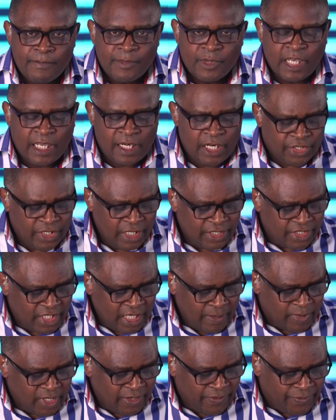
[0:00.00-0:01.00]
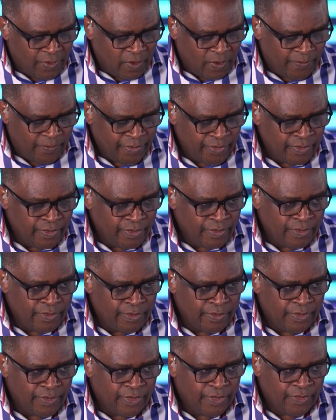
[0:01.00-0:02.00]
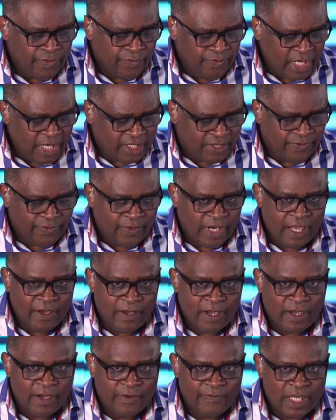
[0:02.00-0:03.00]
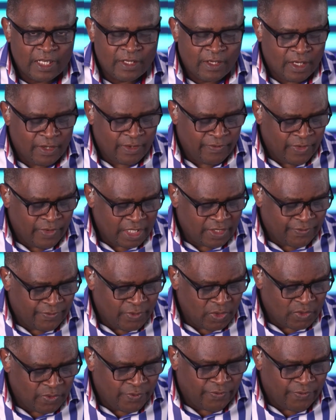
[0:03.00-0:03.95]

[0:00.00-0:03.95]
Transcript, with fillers: Galatians chapter 4, verse 4 to